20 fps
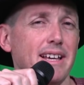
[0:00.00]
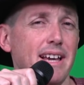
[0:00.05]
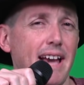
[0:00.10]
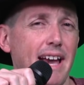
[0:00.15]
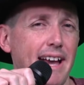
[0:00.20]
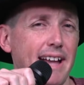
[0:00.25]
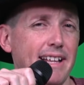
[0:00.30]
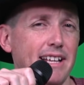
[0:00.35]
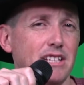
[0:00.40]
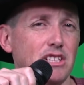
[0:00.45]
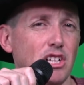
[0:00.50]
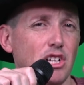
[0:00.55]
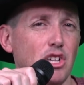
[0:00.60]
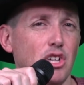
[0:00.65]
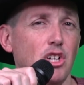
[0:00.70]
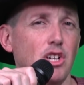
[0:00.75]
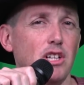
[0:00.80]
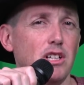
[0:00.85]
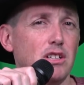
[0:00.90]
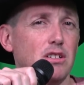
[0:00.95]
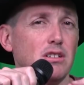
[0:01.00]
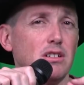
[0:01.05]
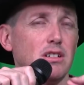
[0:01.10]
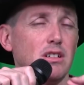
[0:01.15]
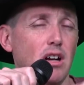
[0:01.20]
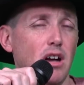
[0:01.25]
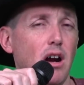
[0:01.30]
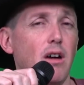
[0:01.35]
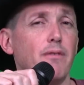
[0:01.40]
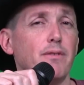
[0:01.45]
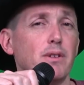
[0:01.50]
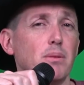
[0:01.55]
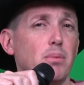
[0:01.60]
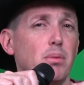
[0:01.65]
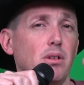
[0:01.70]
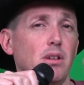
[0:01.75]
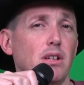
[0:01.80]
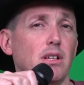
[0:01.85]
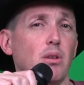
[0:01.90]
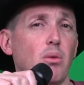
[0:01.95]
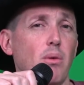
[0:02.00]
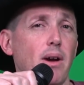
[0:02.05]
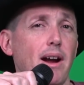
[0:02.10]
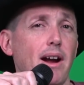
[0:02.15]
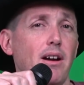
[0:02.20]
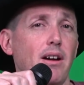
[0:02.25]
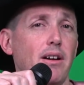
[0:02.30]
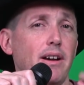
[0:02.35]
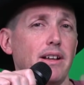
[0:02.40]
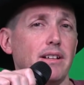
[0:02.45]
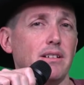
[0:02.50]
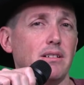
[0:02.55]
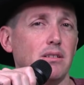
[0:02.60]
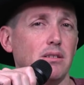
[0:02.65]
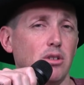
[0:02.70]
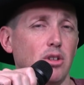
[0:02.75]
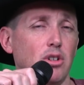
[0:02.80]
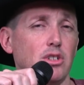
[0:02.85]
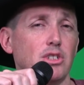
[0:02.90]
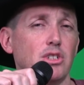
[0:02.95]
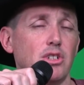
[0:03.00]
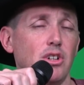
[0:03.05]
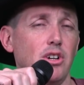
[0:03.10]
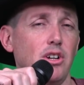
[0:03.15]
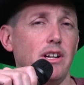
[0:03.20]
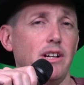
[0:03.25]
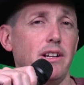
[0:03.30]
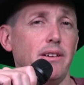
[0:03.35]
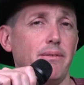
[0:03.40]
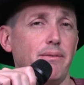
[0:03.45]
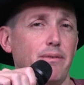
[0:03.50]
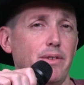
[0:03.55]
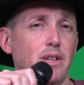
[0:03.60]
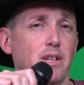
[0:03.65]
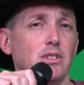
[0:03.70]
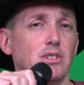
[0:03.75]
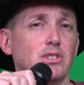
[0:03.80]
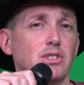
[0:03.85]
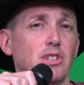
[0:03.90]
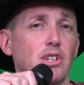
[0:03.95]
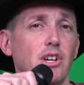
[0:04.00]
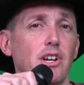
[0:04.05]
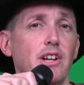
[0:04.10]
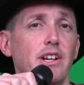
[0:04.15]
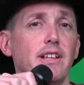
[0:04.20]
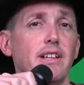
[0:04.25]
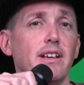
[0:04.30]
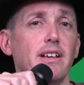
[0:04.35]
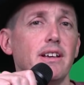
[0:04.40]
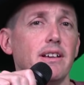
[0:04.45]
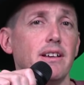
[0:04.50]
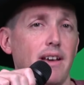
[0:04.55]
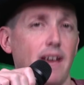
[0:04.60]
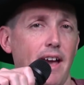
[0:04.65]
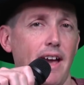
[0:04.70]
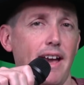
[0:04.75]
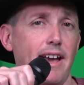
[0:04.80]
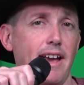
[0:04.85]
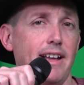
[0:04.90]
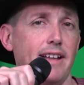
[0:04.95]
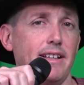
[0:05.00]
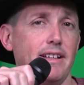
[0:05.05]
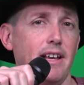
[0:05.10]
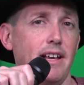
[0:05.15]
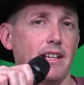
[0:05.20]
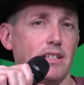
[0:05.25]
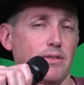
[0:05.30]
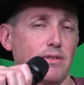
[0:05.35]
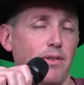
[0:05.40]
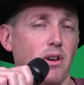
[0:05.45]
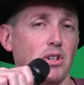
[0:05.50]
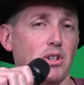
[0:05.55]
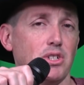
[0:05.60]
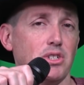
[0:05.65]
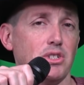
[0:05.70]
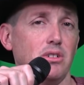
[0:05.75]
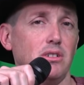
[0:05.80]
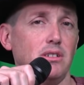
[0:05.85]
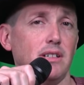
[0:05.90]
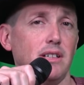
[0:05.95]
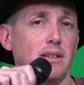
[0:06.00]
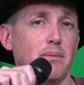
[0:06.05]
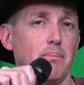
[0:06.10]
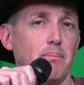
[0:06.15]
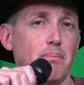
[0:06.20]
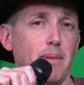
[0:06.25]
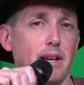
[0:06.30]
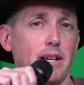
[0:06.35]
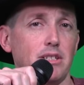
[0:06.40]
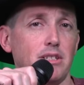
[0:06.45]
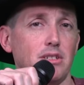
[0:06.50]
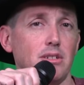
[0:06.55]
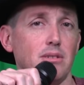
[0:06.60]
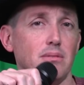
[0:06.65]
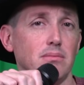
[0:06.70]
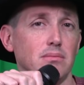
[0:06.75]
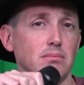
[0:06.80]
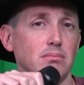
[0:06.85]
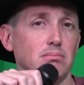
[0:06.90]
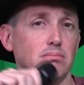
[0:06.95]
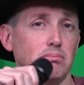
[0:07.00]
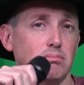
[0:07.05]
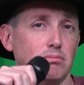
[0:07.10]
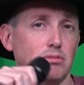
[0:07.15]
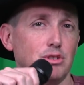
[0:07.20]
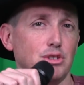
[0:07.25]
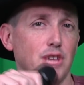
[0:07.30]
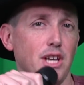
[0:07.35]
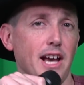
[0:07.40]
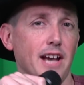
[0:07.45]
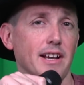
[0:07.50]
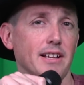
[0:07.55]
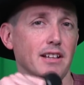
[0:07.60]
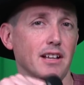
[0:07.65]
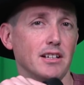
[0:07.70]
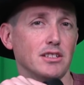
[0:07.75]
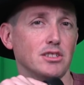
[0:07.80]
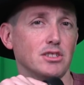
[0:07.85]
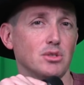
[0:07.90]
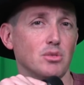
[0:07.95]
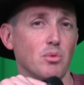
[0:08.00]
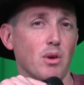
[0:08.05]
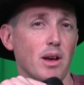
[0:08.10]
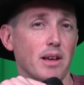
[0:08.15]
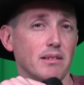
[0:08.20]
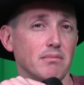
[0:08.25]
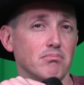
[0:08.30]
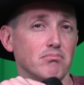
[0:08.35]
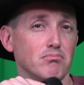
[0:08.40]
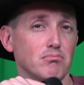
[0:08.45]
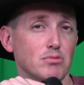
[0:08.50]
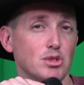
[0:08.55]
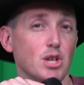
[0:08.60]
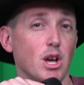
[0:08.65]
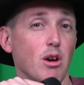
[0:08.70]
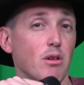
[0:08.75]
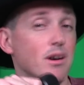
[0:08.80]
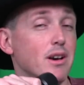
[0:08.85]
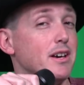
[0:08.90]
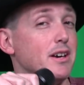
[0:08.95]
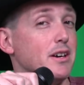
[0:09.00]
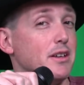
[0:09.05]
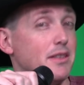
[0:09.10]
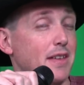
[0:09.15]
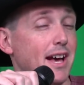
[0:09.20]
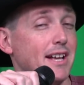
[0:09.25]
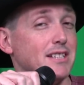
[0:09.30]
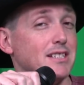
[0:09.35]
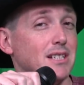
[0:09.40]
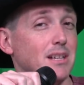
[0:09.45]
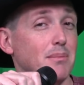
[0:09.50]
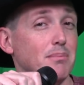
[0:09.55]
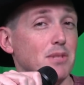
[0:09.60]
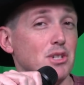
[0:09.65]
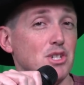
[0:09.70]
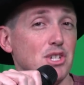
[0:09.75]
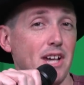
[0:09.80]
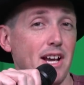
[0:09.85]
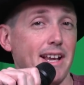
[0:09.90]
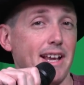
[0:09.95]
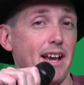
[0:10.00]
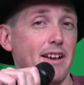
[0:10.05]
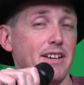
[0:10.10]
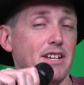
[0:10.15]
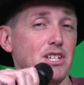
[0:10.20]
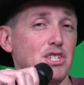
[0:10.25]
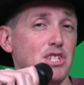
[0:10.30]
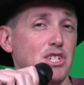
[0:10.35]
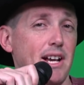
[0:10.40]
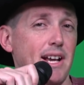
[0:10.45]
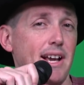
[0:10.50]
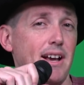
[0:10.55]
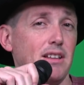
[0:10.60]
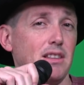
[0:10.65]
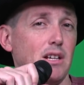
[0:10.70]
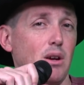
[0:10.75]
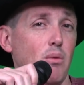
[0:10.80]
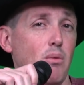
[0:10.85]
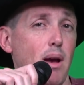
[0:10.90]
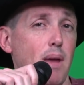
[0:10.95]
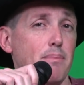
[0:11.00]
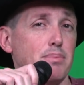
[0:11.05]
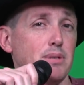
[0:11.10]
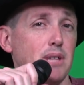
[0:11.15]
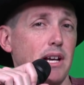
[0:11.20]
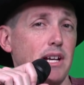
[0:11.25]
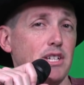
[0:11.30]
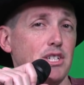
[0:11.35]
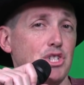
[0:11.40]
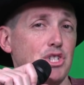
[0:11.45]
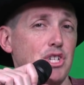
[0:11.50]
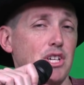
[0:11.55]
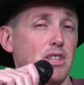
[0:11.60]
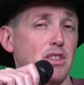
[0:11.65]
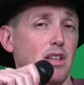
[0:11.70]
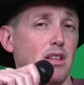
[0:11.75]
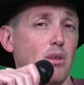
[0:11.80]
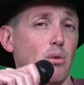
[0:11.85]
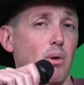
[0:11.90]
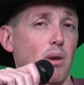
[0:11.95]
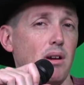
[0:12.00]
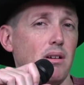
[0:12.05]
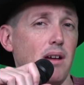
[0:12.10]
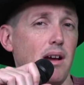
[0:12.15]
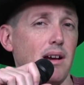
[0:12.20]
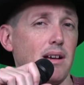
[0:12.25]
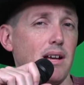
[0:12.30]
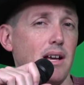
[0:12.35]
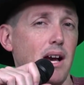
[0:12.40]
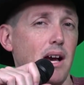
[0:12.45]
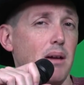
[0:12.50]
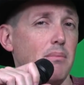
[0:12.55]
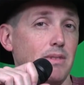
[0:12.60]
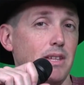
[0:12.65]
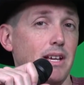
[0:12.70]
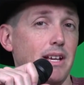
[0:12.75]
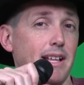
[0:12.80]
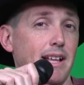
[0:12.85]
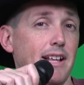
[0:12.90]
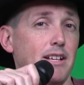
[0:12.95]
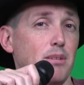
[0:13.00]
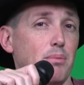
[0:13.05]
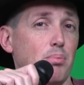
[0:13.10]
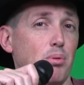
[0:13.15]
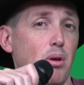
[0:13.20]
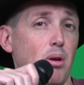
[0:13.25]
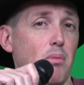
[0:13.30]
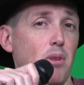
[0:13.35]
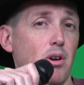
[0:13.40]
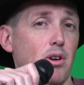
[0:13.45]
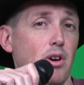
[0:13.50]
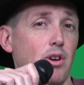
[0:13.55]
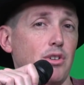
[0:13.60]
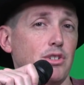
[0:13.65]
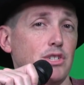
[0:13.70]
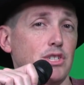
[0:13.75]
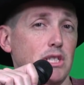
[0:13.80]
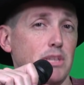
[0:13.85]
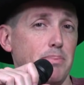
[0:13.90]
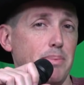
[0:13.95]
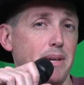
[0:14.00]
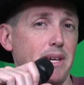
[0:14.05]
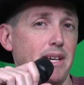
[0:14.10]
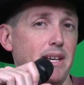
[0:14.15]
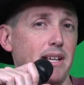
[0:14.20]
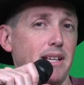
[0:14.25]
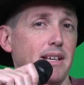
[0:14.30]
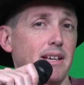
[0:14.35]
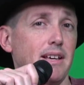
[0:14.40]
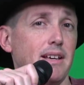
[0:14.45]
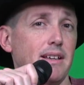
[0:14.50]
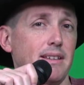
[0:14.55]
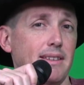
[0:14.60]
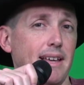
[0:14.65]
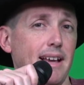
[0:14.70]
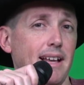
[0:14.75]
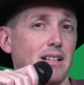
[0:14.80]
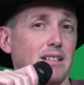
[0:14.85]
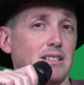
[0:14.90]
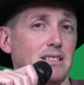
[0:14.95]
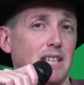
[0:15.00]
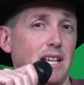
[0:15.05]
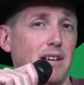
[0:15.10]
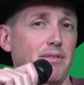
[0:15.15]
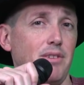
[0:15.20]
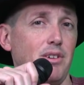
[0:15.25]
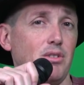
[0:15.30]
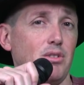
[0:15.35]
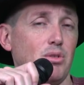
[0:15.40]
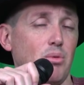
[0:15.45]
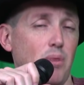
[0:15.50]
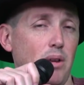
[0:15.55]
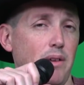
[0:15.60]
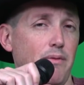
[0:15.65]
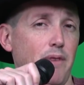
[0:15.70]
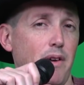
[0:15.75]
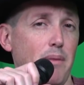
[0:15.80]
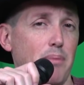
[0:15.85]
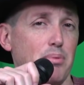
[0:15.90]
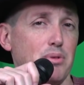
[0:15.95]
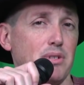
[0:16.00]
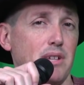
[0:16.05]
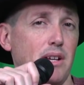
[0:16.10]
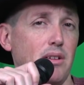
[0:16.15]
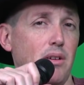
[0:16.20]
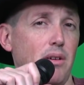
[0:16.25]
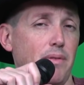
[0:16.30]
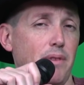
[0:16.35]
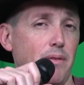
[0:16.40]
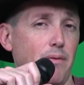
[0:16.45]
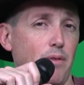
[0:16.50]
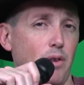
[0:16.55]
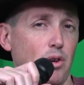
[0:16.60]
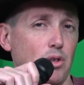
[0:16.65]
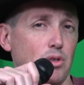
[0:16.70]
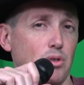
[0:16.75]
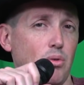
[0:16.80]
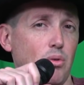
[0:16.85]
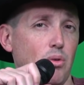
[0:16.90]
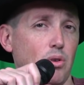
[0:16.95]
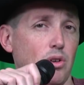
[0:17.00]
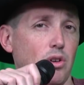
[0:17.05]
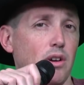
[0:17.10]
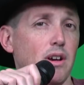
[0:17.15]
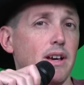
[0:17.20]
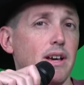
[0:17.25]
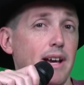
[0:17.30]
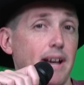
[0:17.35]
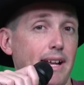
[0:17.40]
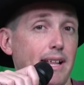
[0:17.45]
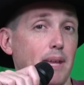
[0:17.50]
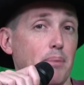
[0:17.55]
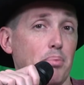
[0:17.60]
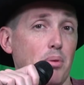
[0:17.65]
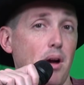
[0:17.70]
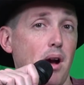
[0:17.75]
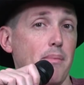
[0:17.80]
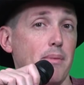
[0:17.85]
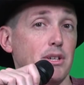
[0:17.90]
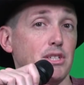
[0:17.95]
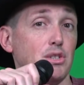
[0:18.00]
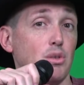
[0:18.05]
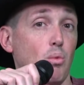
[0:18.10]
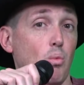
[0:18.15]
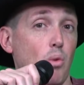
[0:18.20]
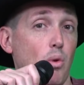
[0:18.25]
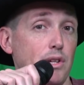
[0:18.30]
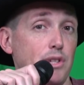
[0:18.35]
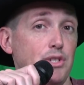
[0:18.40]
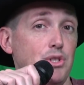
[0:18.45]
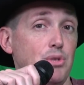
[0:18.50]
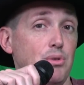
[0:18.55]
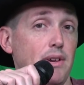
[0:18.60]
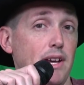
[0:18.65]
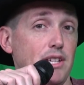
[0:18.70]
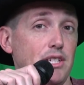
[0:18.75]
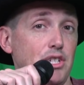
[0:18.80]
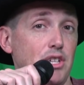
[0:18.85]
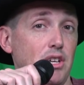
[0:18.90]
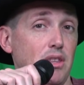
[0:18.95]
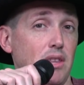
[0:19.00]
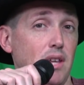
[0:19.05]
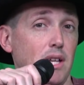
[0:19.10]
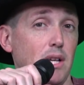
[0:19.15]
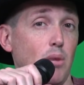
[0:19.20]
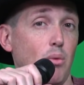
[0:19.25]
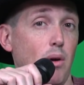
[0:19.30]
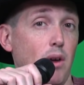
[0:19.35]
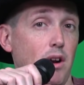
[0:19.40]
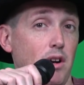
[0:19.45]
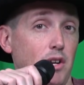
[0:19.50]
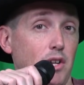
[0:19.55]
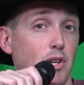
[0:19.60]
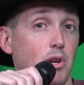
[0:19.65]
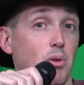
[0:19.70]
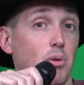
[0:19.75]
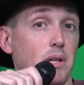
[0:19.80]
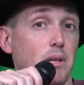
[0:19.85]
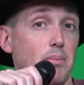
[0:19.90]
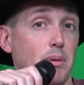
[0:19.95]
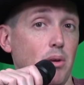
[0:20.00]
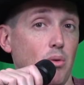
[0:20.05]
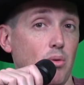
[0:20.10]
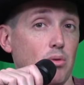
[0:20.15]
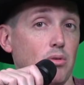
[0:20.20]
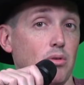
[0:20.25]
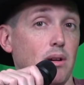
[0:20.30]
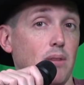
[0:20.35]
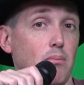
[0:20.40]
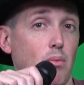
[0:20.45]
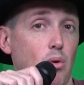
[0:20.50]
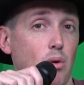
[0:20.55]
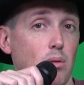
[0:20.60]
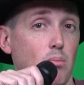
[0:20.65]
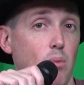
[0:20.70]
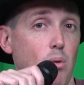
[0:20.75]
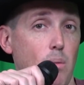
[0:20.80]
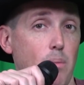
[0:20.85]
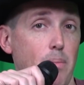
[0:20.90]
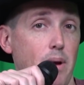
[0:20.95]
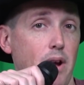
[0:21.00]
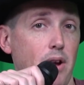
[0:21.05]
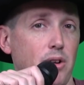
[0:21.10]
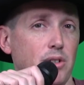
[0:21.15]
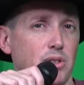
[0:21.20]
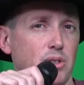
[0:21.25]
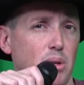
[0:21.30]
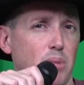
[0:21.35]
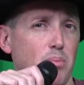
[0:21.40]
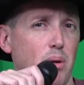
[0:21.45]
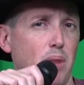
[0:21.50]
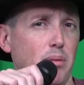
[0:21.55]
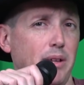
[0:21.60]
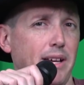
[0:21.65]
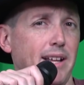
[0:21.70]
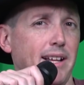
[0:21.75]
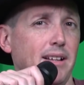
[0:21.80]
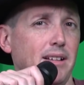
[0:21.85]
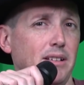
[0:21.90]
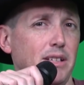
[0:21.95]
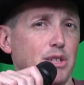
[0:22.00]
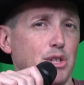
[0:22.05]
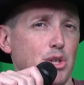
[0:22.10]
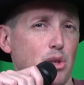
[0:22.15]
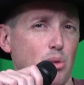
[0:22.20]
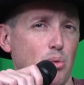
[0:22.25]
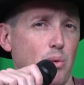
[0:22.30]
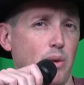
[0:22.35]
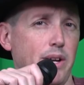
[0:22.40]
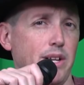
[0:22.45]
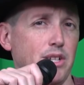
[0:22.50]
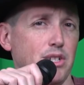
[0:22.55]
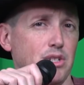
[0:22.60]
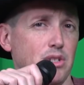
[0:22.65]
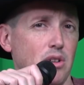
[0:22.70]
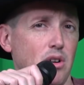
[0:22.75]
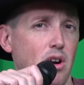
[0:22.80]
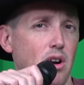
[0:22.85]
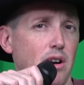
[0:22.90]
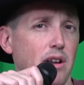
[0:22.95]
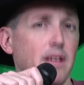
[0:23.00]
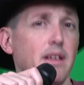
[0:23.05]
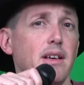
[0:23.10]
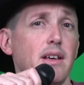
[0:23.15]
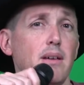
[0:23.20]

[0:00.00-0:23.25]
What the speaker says: And it's a good, comfortable underwear. It looks good. It feels good. And it's functional, and it makes your sack not sweat. So that's something to check out. You can check out their website, sheathunderwear.com. You can enter promo code SPEED. That'll save you 25% off your first order. And I promise, once you get Sheath Underwear, you're going to be ordering more and more pairs. So I'd probably get at least 3 to start,